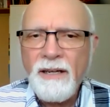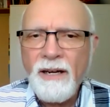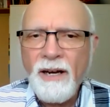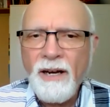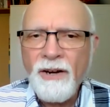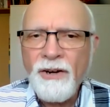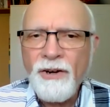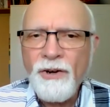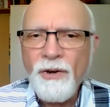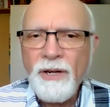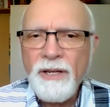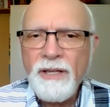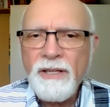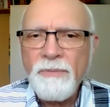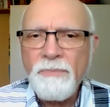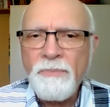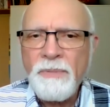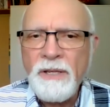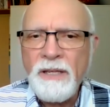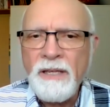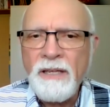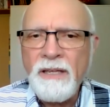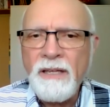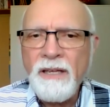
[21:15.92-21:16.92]
are going to
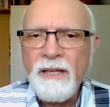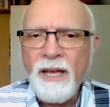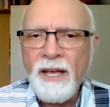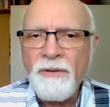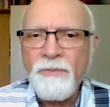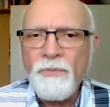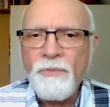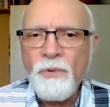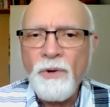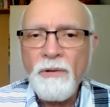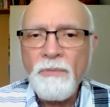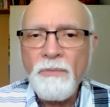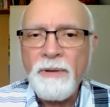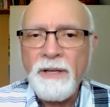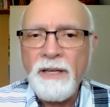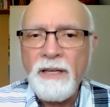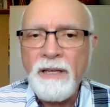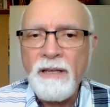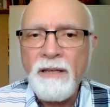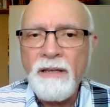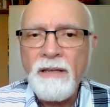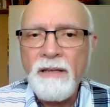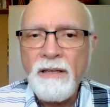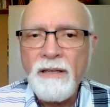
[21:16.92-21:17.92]
be and will
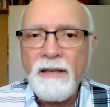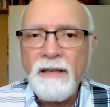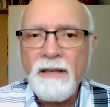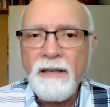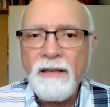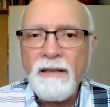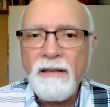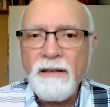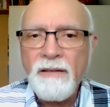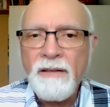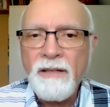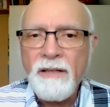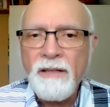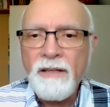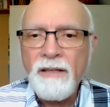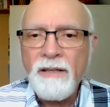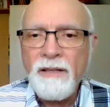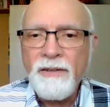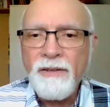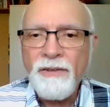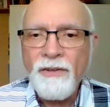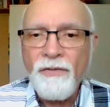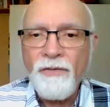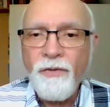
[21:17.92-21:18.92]
be
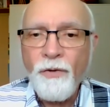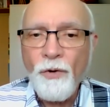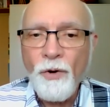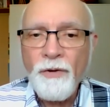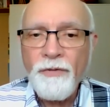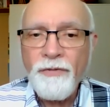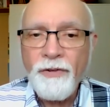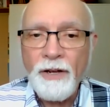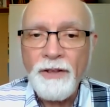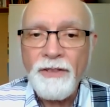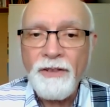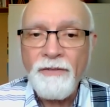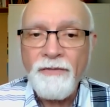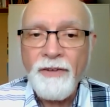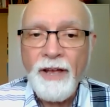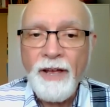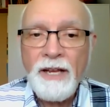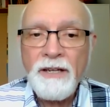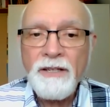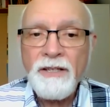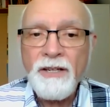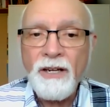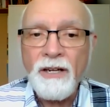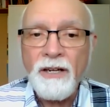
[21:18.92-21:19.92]
the forefront, the
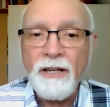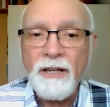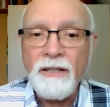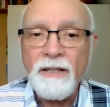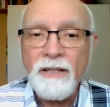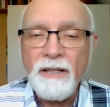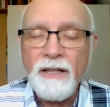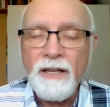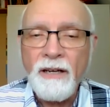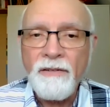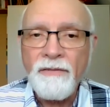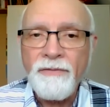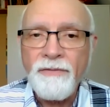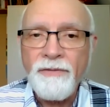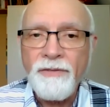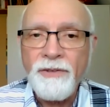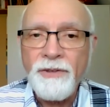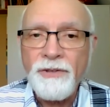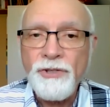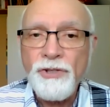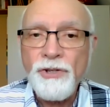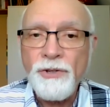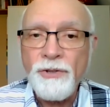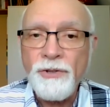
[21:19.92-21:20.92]
vanguard of
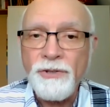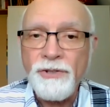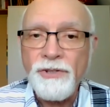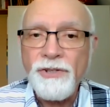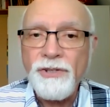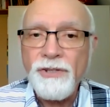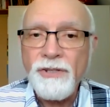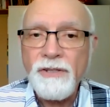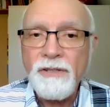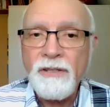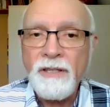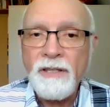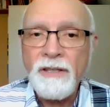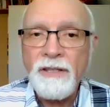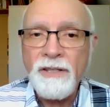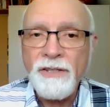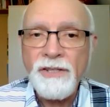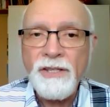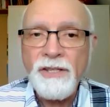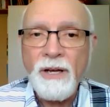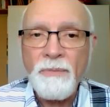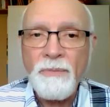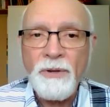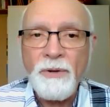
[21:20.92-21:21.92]
the church in
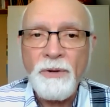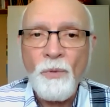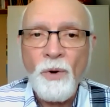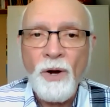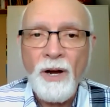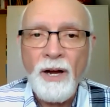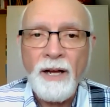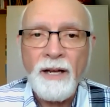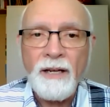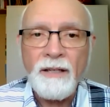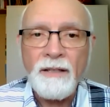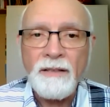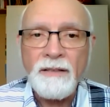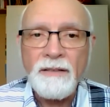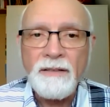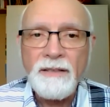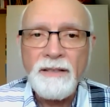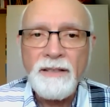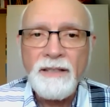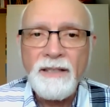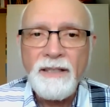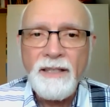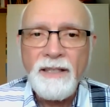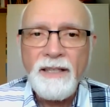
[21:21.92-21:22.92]
this coming while.
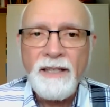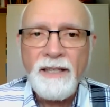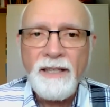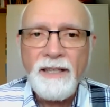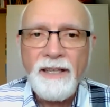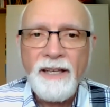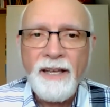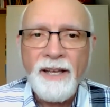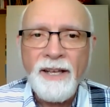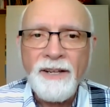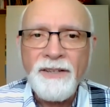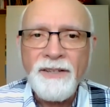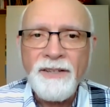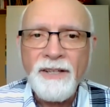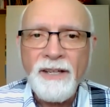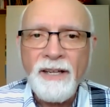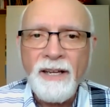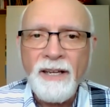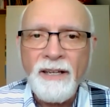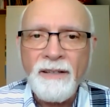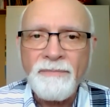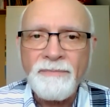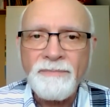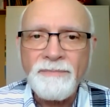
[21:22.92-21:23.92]
And
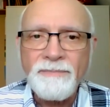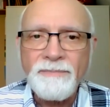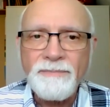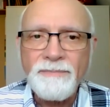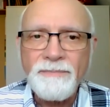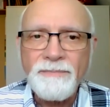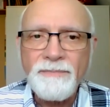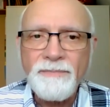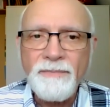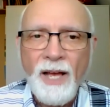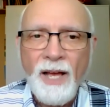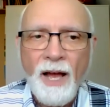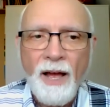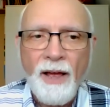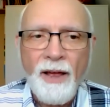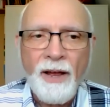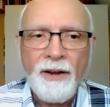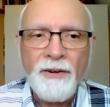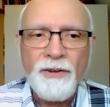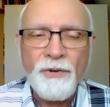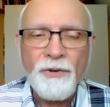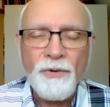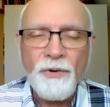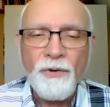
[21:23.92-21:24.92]

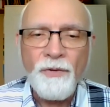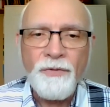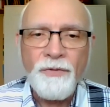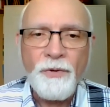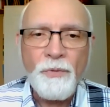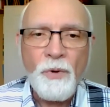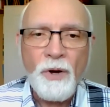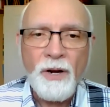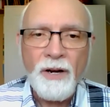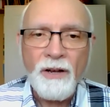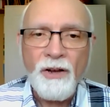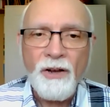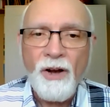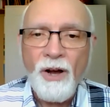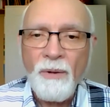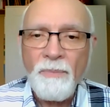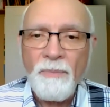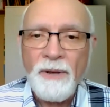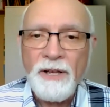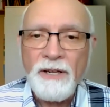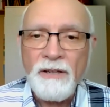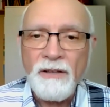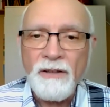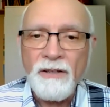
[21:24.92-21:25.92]
I don't know if you want to
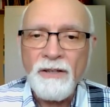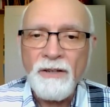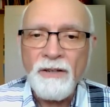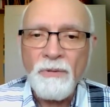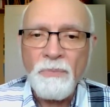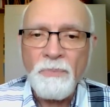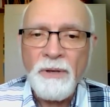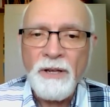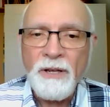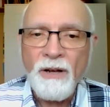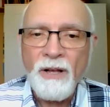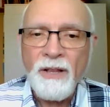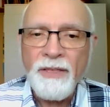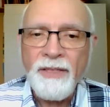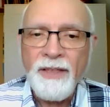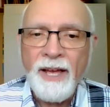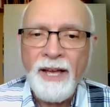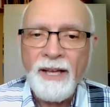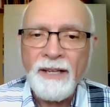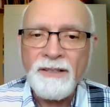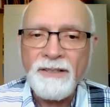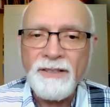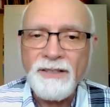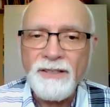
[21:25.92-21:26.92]
comment a little bit on
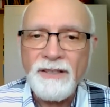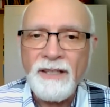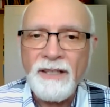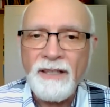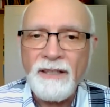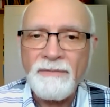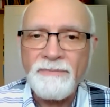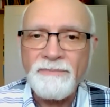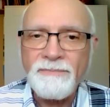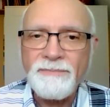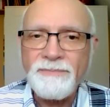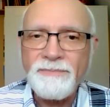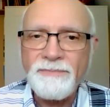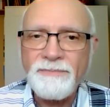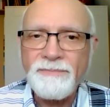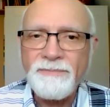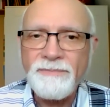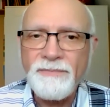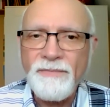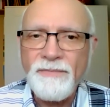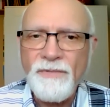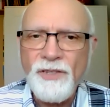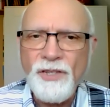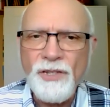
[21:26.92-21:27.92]
that,
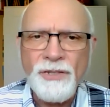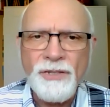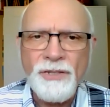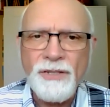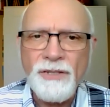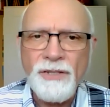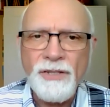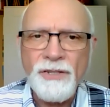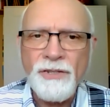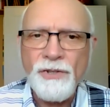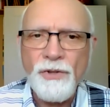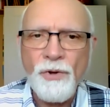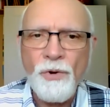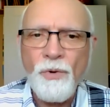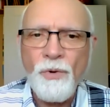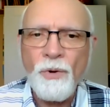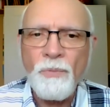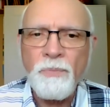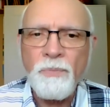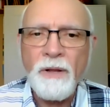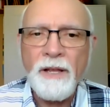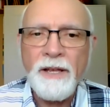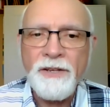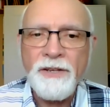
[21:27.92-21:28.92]
just the
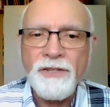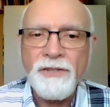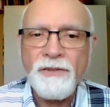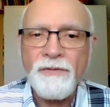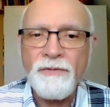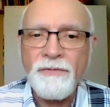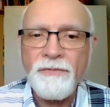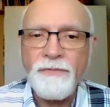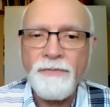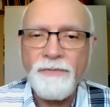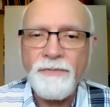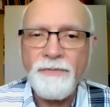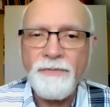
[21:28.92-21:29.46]
whole place of